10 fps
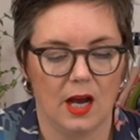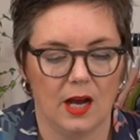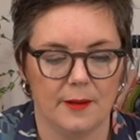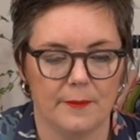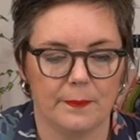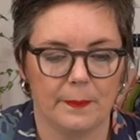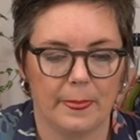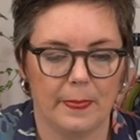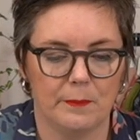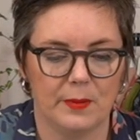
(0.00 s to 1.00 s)

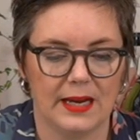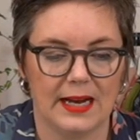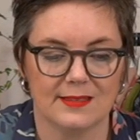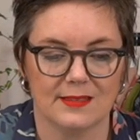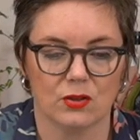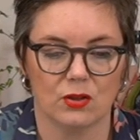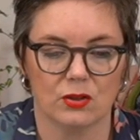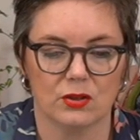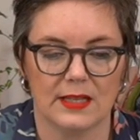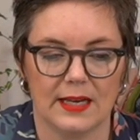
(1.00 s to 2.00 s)
But it hasn't
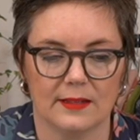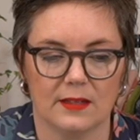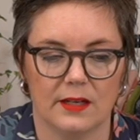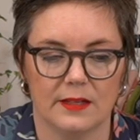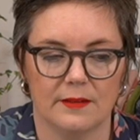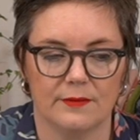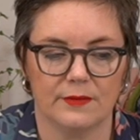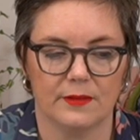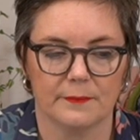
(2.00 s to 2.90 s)
got that kind of